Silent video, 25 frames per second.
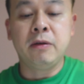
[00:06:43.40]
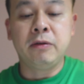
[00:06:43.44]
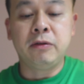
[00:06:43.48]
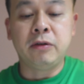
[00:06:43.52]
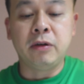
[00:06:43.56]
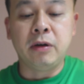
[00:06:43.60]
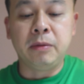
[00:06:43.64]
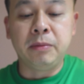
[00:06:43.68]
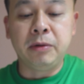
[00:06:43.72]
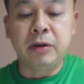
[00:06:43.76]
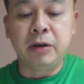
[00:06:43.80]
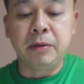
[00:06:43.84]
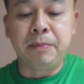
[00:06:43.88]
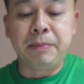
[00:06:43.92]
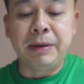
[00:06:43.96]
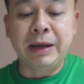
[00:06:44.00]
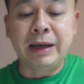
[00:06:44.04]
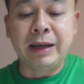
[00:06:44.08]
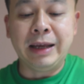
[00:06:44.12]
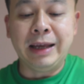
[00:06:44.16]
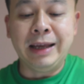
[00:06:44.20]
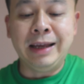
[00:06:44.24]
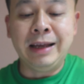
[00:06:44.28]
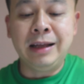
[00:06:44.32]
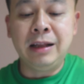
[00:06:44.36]
So I'm going to
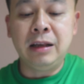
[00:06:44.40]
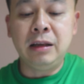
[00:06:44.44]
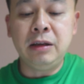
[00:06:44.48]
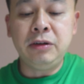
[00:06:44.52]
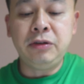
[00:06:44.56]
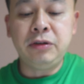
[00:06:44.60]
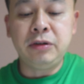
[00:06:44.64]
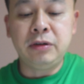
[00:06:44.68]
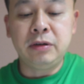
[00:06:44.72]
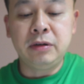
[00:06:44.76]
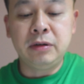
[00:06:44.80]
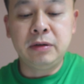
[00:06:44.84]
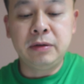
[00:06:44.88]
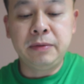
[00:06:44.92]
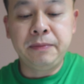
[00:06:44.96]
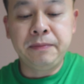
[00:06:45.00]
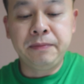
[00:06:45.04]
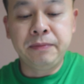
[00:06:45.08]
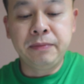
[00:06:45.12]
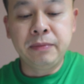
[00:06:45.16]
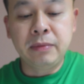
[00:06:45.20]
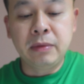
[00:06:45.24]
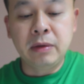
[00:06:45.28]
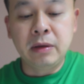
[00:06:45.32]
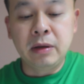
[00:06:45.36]
pick English.
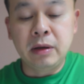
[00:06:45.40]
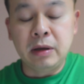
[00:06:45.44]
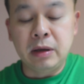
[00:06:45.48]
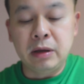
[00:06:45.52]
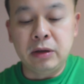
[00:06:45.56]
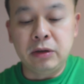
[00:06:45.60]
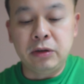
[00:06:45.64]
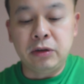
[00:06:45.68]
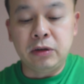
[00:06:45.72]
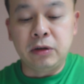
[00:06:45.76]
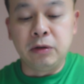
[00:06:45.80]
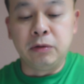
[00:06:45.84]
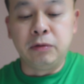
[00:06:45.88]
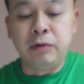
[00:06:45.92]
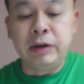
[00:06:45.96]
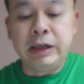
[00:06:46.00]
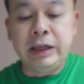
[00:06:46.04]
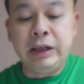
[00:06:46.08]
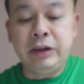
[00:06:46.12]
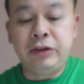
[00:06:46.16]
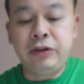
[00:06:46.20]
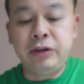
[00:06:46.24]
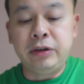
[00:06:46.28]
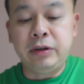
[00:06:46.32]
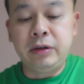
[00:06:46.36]
The
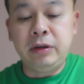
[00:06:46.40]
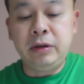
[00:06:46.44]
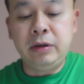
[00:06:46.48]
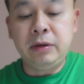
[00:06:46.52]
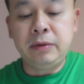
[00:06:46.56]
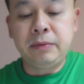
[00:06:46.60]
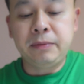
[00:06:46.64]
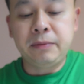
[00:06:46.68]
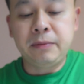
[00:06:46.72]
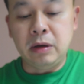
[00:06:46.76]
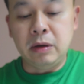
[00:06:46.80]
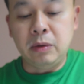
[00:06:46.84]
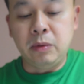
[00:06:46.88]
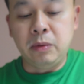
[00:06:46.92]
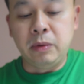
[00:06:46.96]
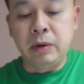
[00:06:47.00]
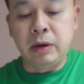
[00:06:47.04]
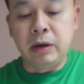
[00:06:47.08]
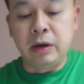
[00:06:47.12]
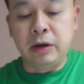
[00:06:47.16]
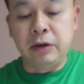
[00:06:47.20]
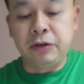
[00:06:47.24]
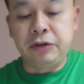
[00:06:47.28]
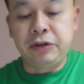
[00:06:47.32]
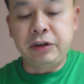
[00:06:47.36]
region we're
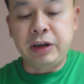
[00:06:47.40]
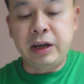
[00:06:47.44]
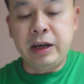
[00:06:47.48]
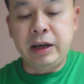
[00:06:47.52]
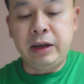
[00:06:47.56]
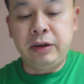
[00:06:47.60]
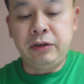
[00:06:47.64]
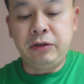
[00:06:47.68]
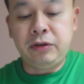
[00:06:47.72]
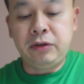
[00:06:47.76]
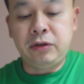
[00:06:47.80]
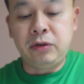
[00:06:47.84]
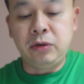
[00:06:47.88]
going to change